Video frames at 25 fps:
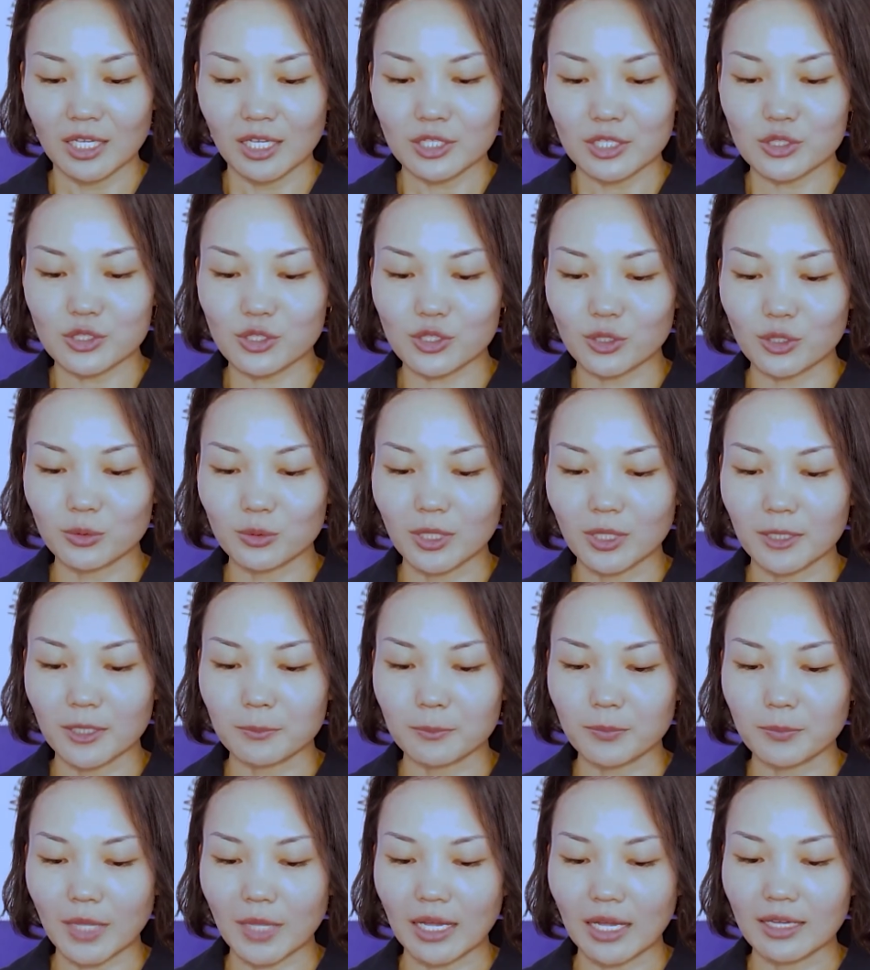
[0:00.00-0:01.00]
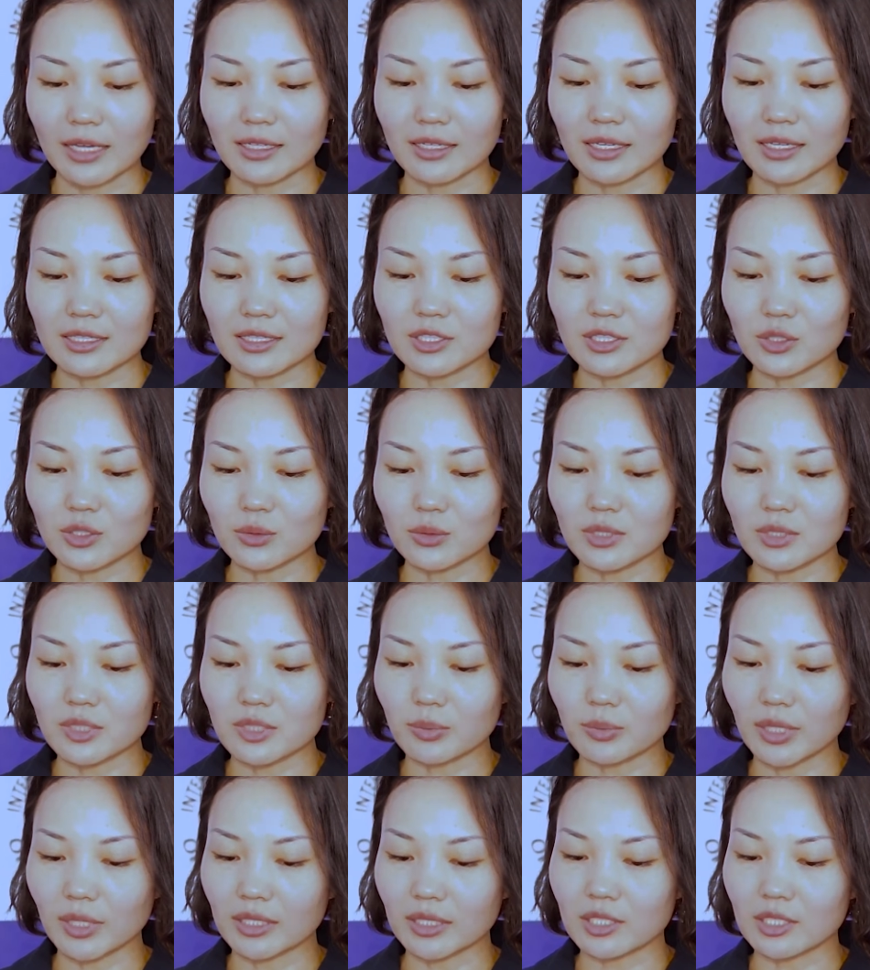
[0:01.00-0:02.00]
So ISU is
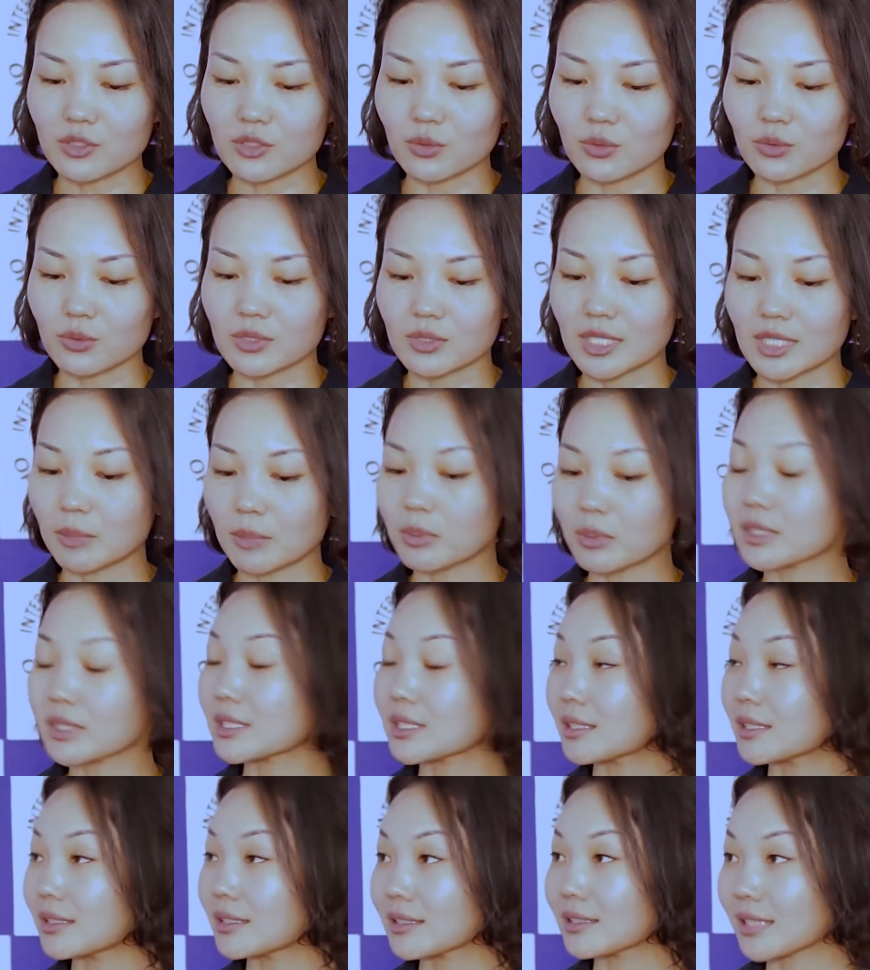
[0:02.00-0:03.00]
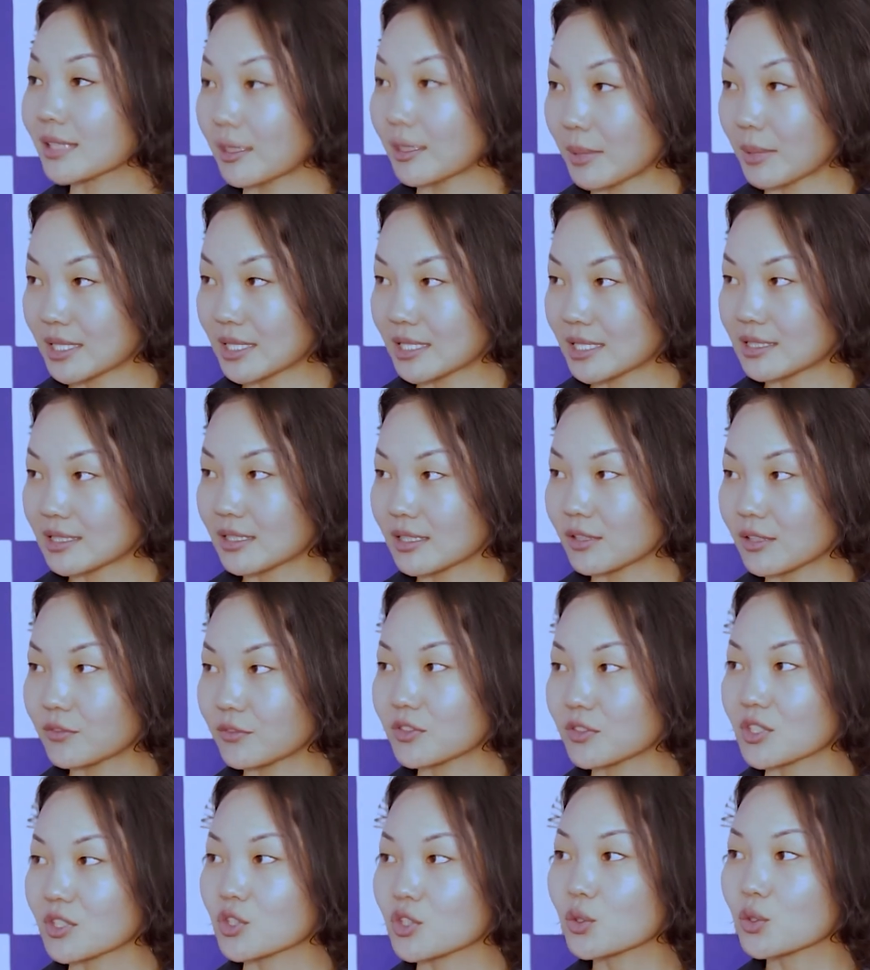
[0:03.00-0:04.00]
planning to double the capacity of
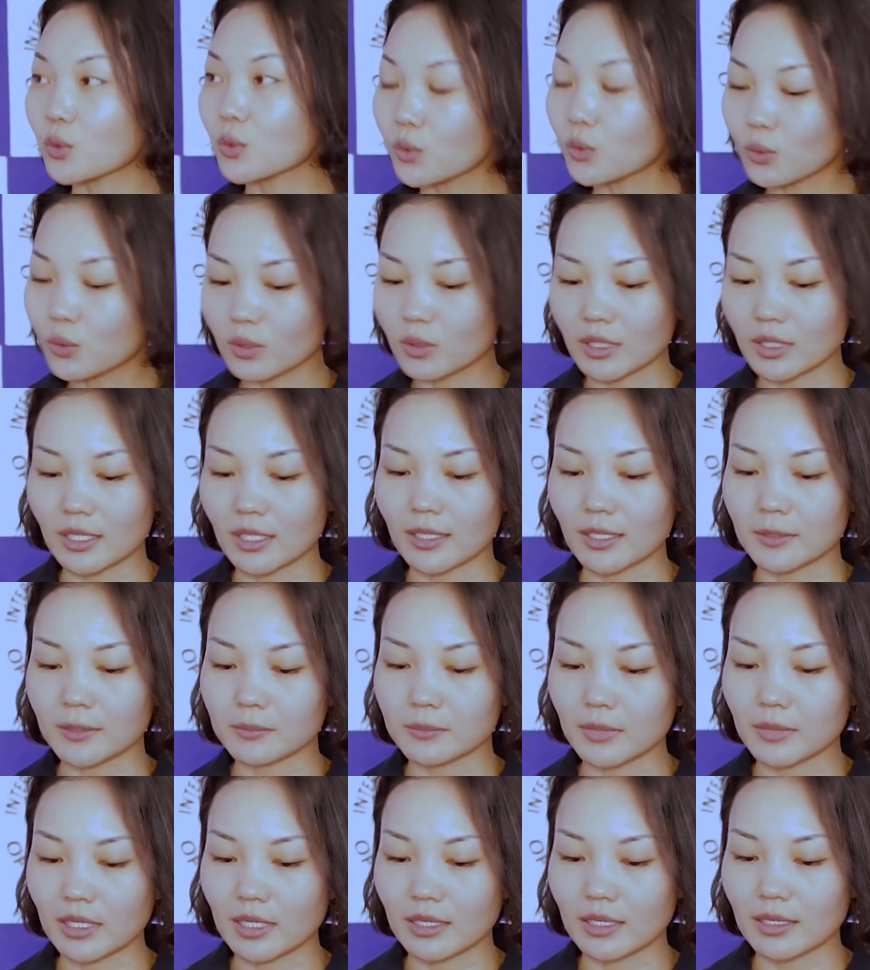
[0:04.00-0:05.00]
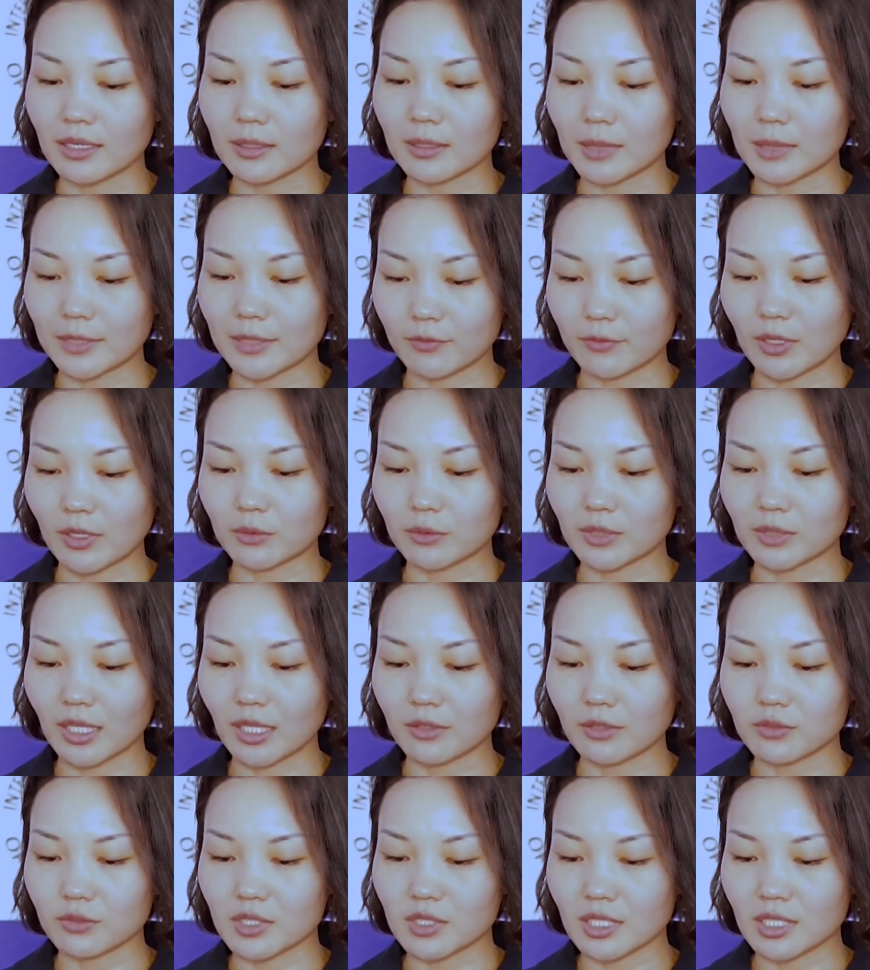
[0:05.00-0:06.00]
the school, I found
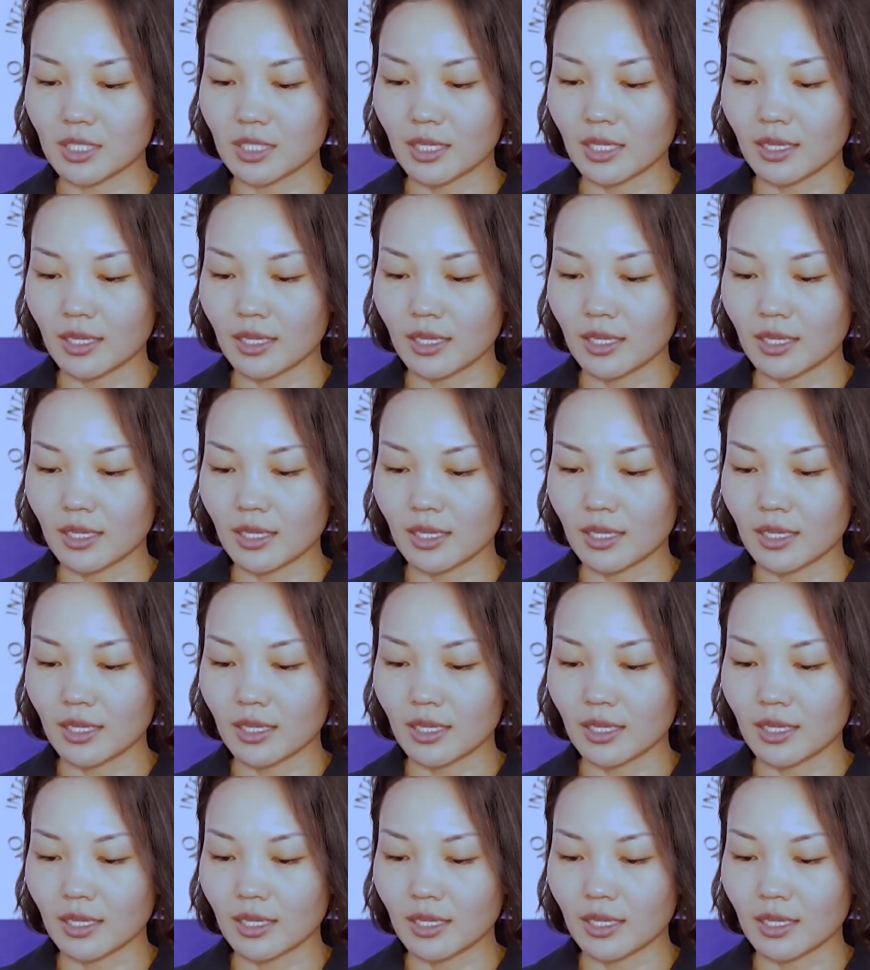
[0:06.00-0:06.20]
out.